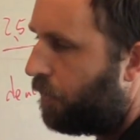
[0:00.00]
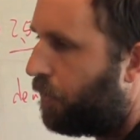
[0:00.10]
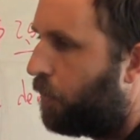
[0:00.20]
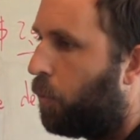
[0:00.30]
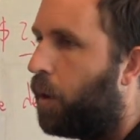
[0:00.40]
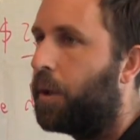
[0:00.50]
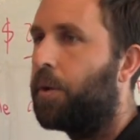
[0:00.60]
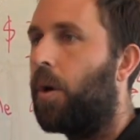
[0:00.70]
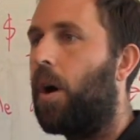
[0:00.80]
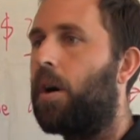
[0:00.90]
from what
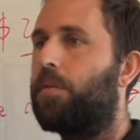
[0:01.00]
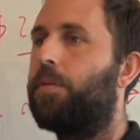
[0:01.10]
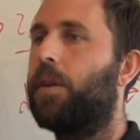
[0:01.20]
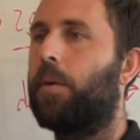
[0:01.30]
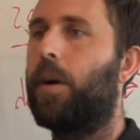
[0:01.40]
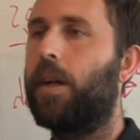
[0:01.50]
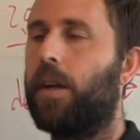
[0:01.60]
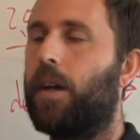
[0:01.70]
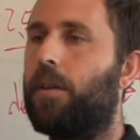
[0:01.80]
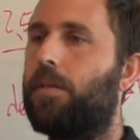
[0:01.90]
you're offering right
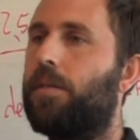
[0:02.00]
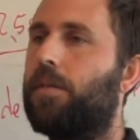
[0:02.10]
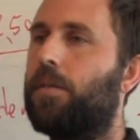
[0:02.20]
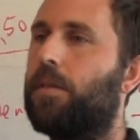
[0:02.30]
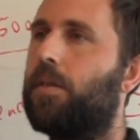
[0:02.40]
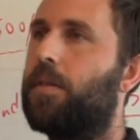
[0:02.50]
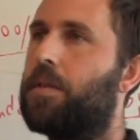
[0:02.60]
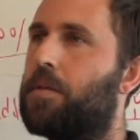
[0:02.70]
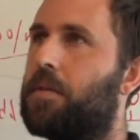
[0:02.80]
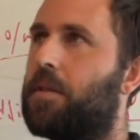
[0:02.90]
now,
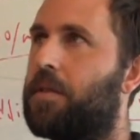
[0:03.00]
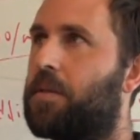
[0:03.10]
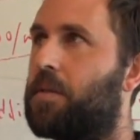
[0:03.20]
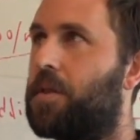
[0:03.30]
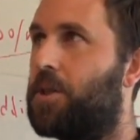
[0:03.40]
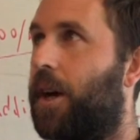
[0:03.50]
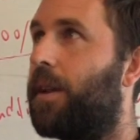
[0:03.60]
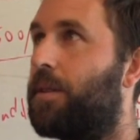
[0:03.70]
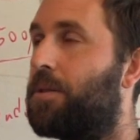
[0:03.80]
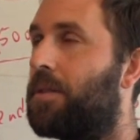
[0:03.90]
this is the, this is the
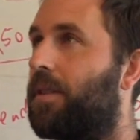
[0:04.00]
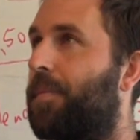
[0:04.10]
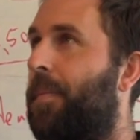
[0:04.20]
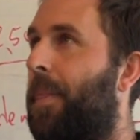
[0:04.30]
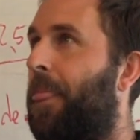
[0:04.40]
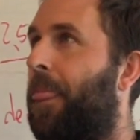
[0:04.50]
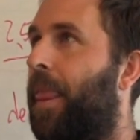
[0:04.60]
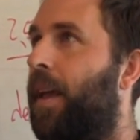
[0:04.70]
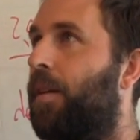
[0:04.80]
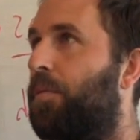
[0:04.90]
challenge,
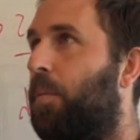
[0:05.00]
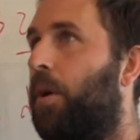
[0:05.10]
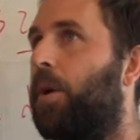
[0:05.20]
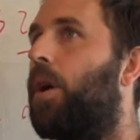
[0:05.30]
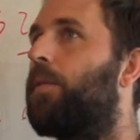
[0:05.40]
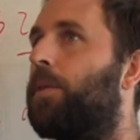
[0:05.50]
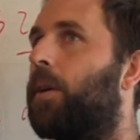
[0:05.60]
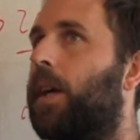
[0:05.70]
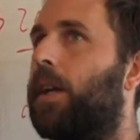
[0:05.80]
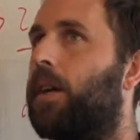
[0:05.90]
from what you're offering
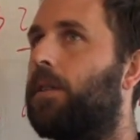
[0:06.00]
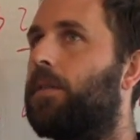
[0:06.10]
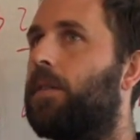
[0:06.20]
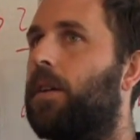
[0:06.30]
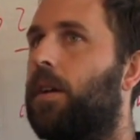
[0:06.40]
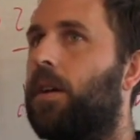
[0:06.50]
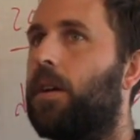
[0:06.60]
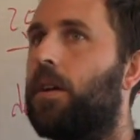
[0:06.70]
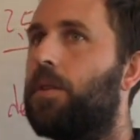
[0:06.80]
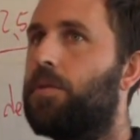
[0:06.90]
right now
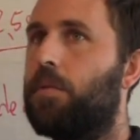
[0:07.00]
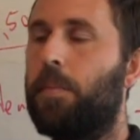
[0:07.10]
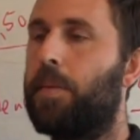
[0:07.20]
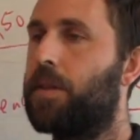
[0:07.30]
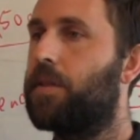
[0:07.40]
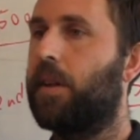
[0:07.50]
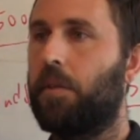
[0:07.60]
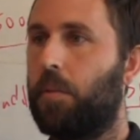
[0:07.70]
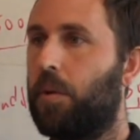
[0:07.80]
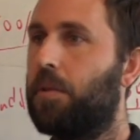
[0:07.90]
to the best thing in
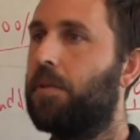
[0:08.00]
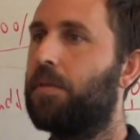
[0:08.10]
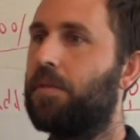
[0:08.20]
the world.